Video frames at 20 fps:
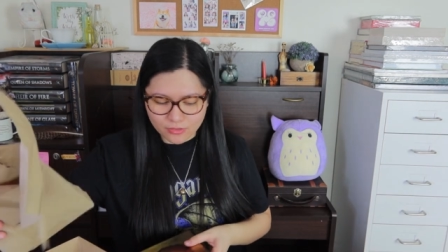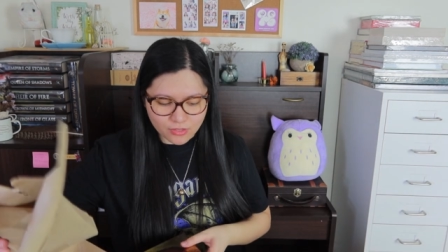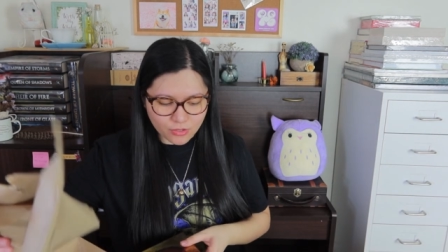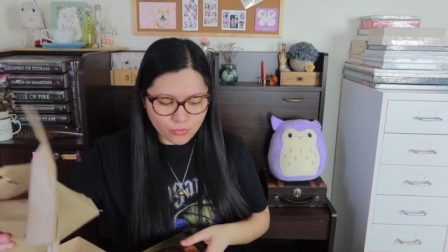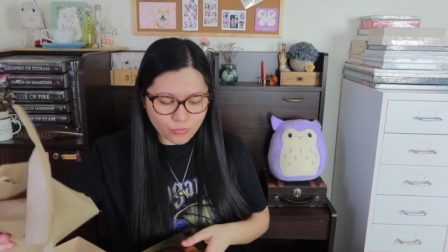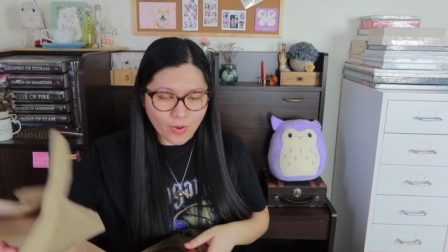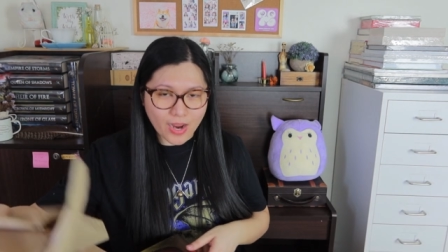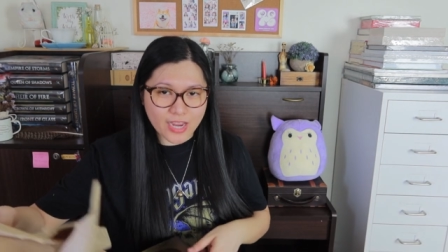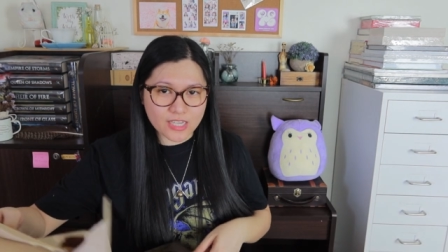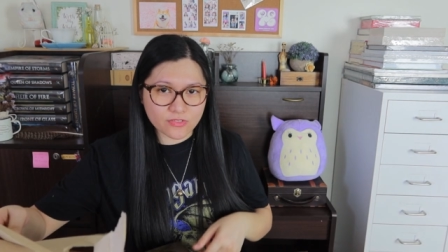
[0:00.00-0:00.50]

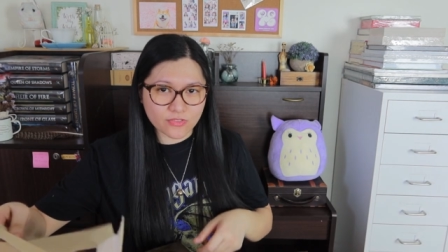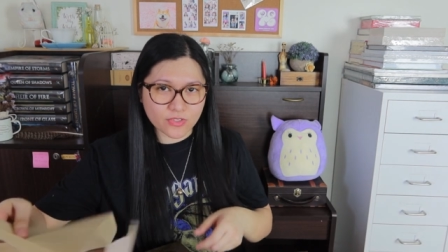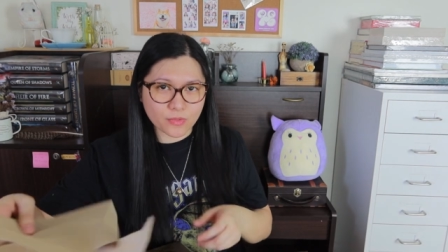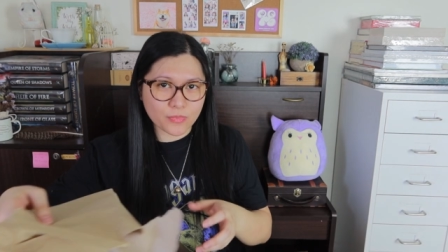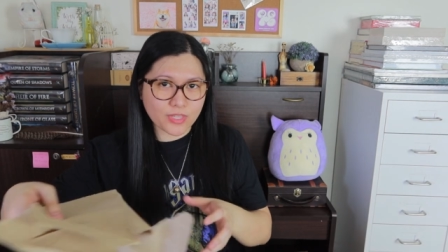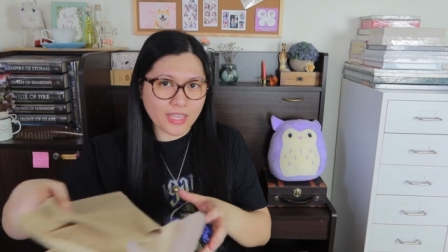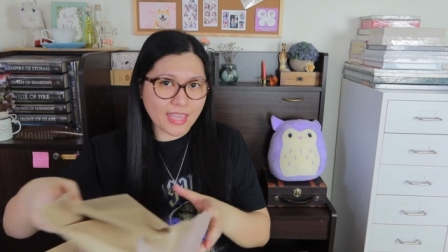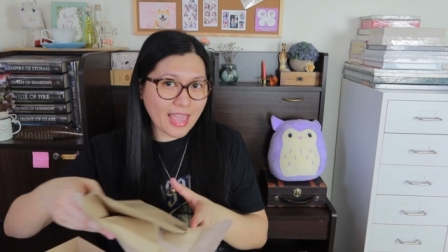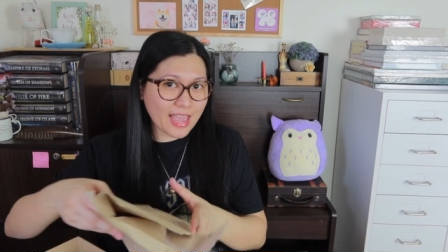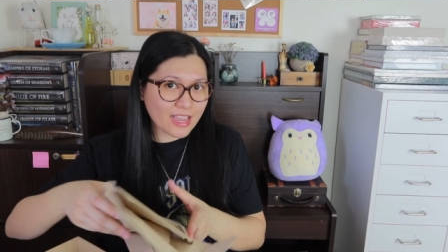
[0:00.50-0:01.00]
the Rise
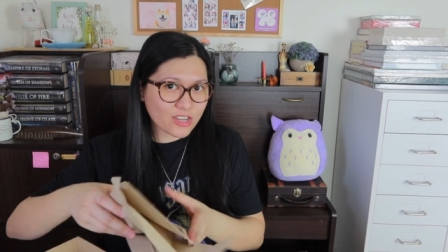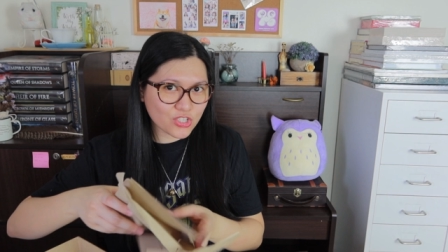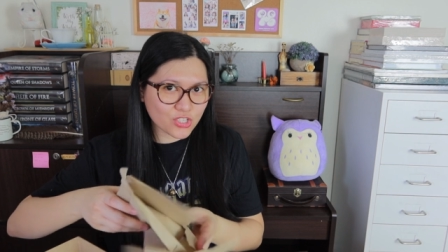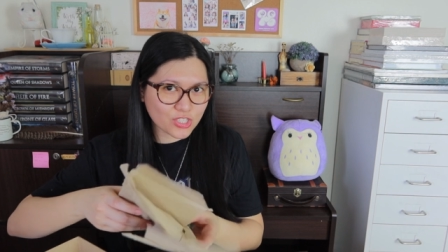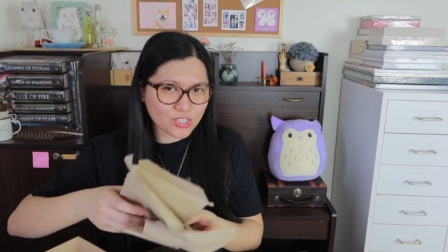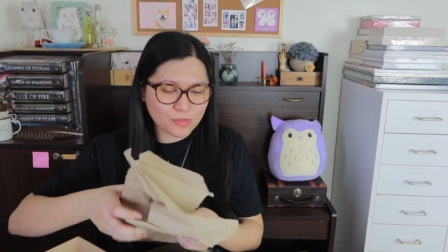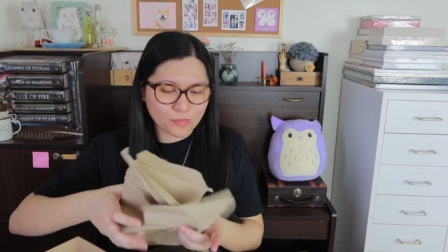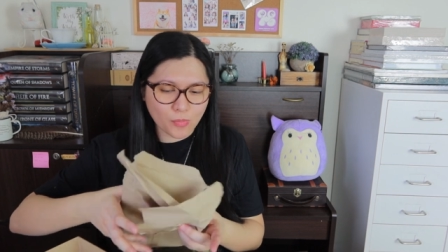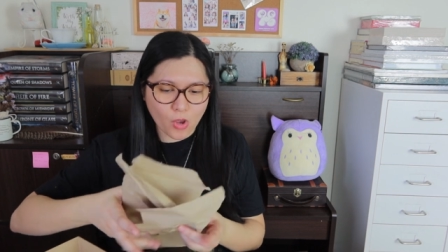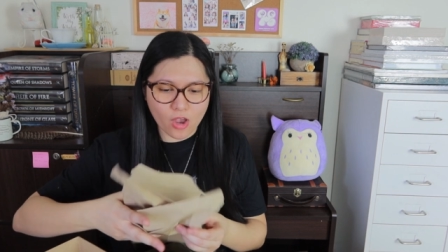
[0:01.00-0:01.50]
from the
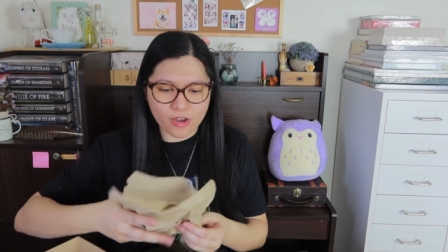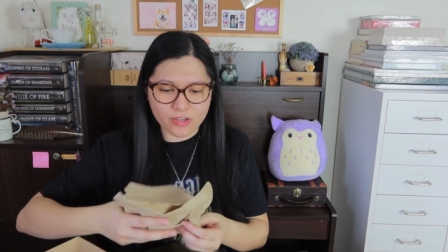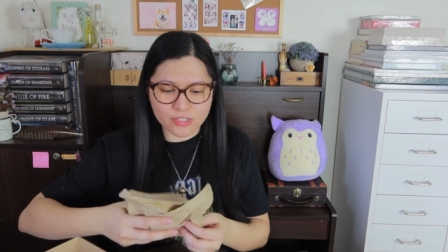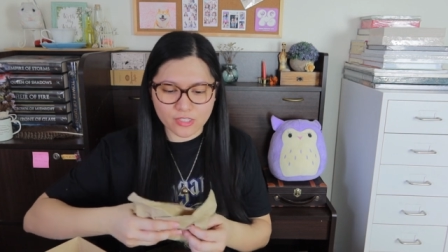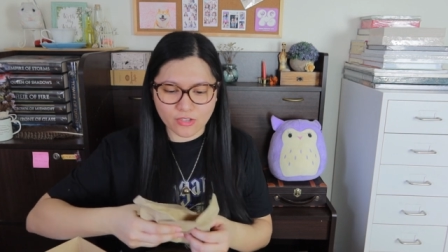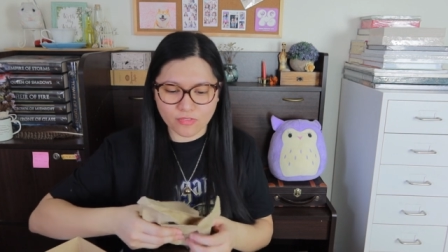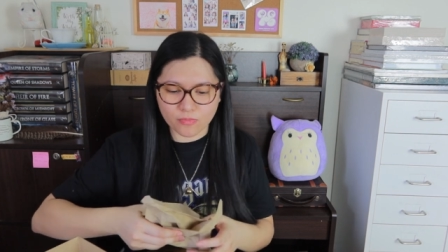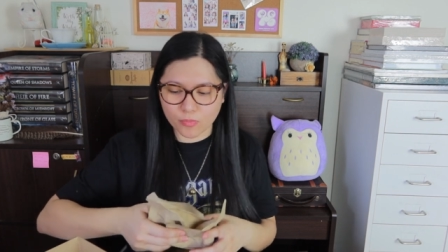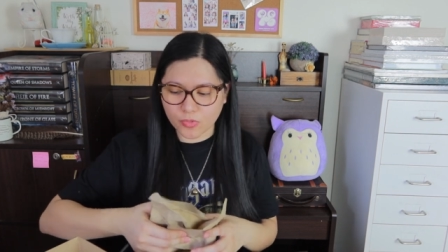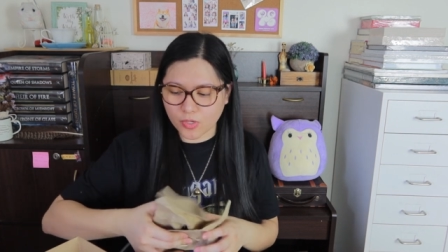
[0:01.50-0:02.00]
Ashes
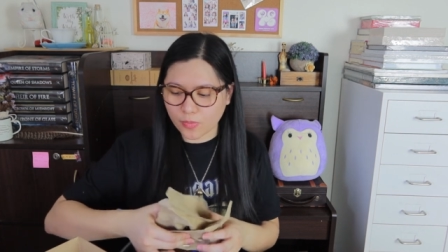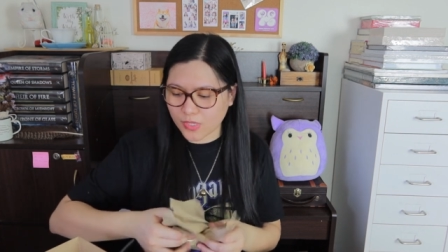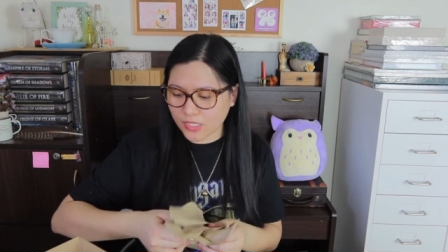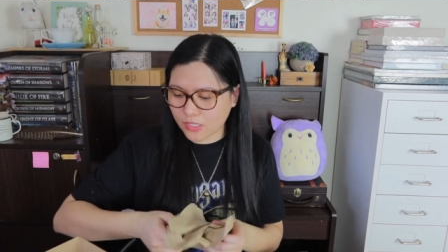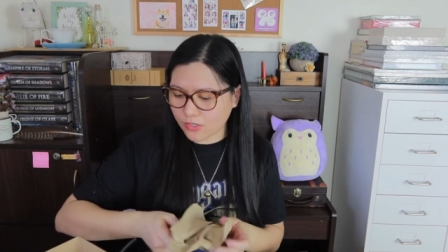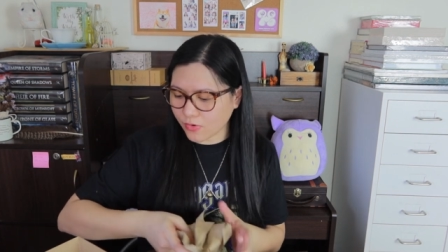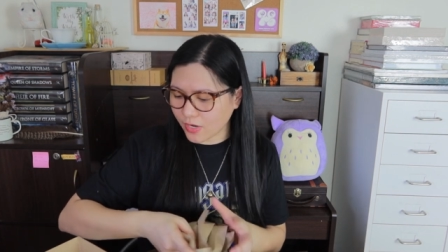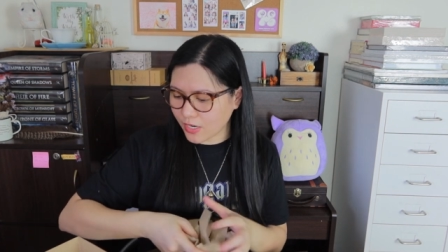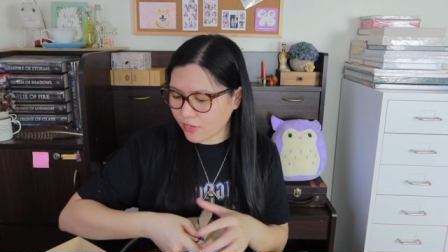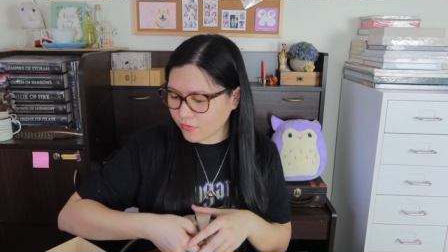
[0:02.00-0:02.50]
box of
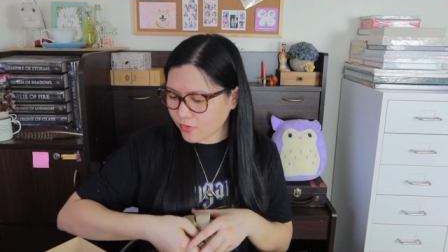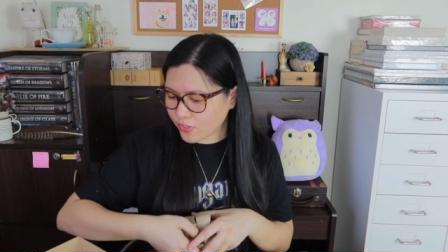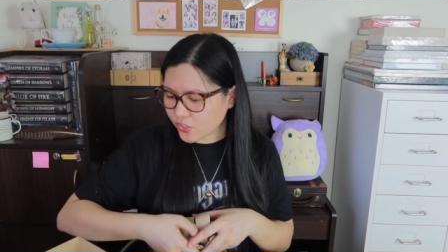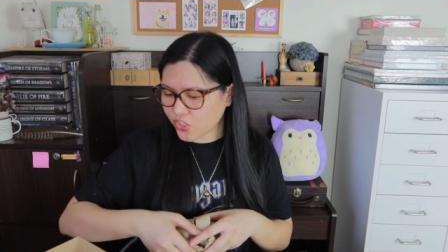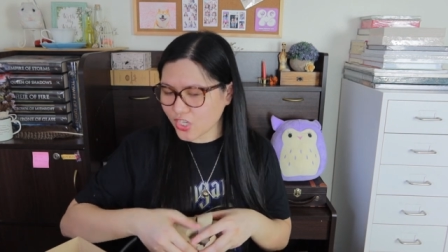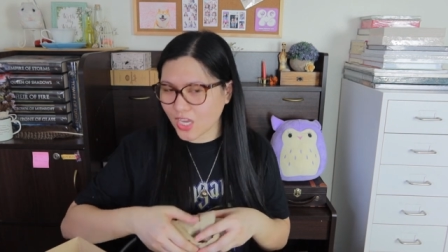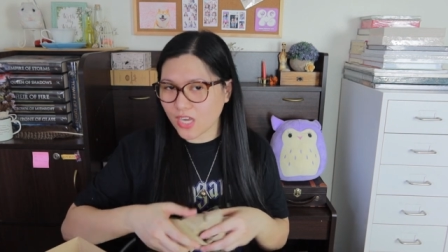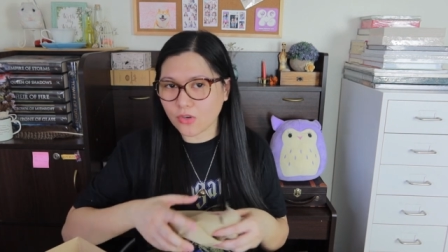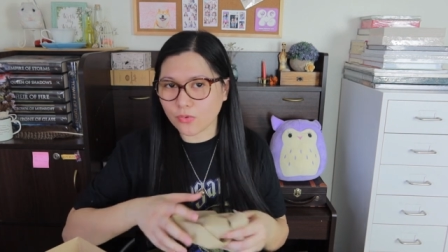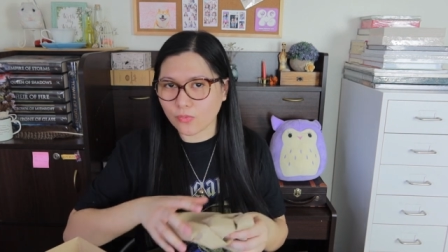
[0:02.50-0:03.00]
Mermaid Crate for
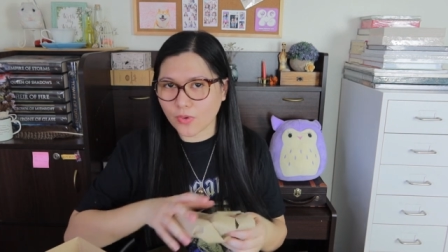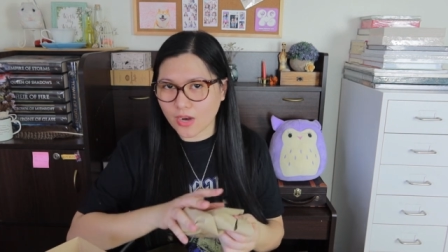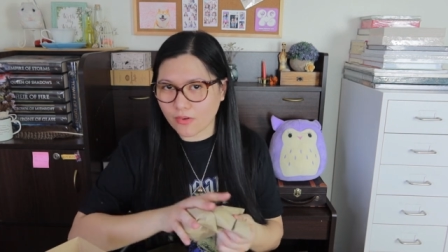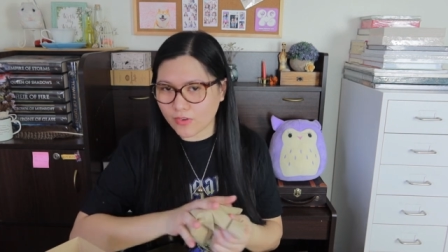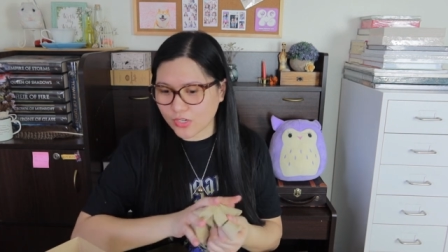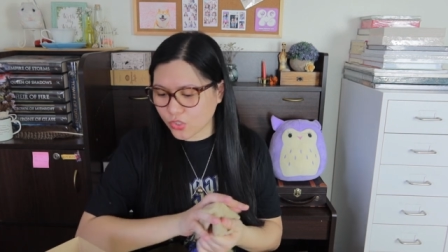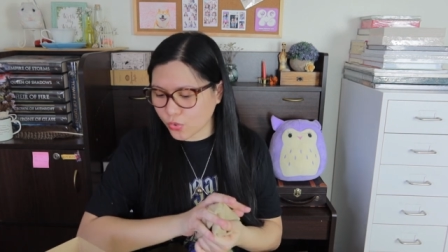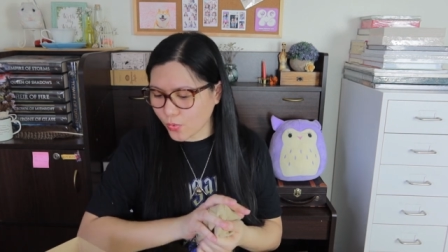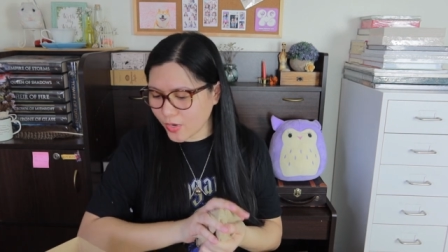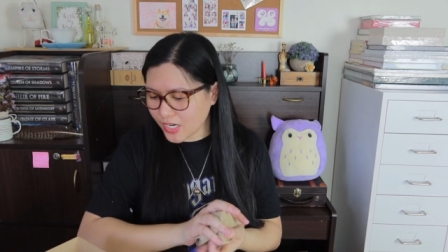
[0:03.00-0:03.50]

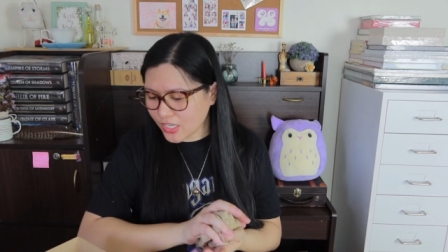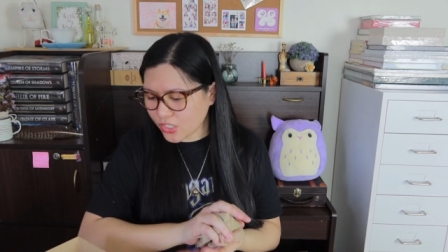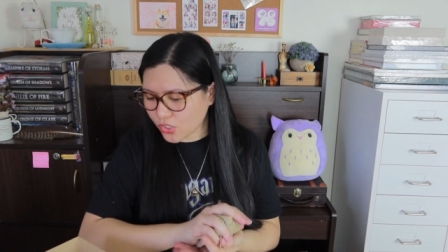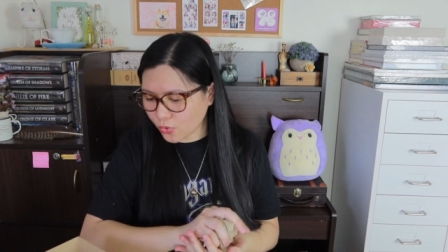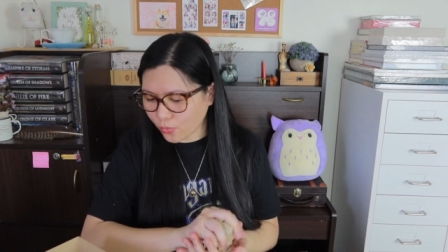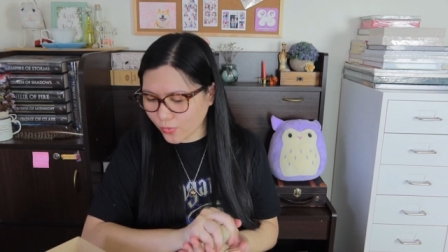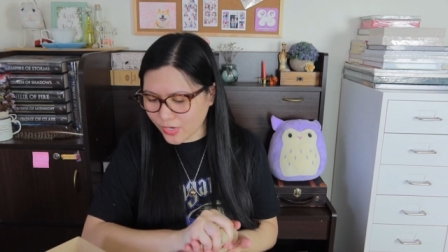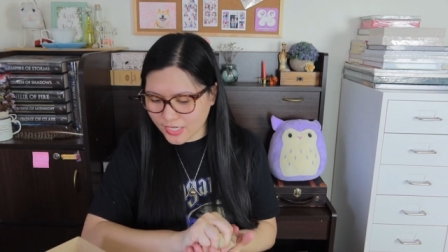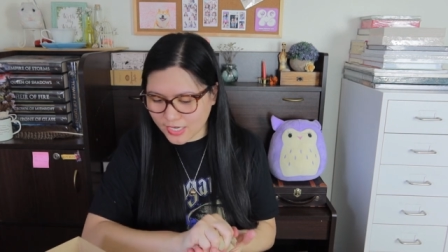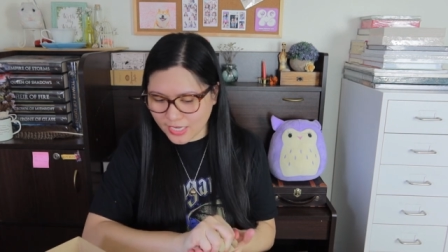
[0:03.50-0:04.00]
January
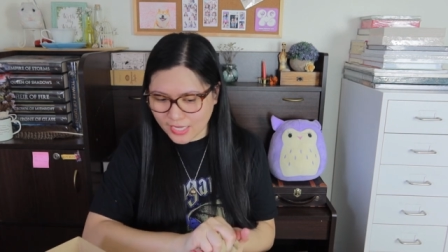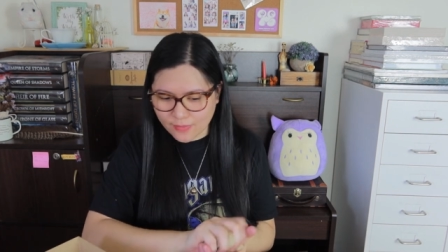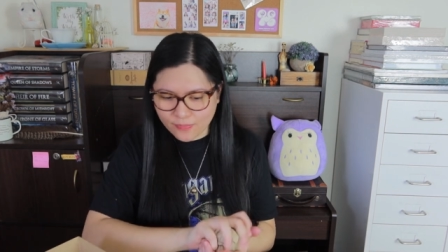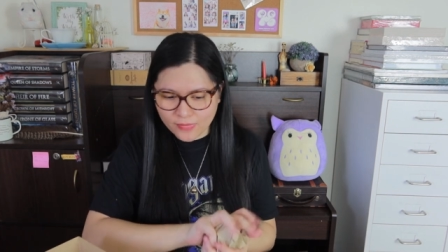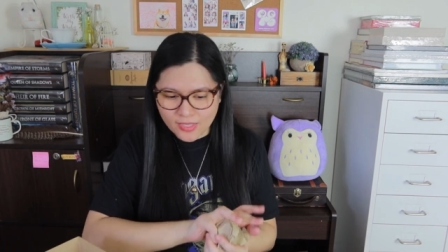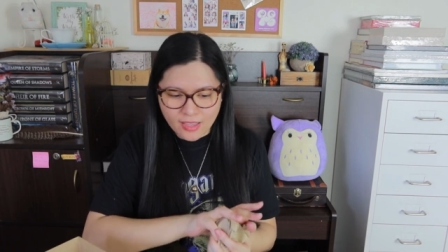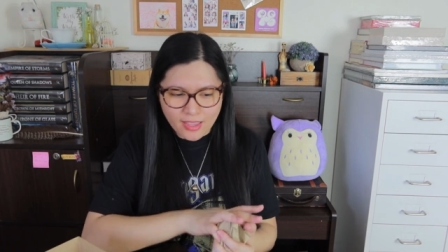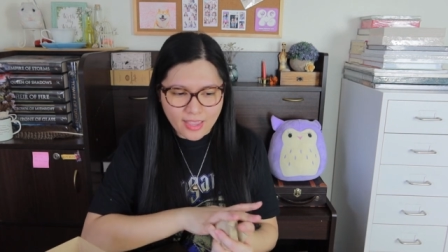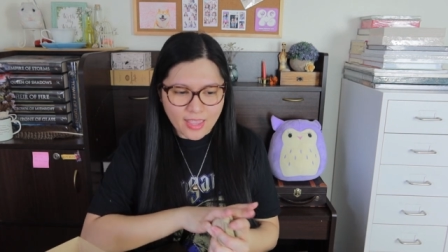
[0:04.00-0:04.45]
2020.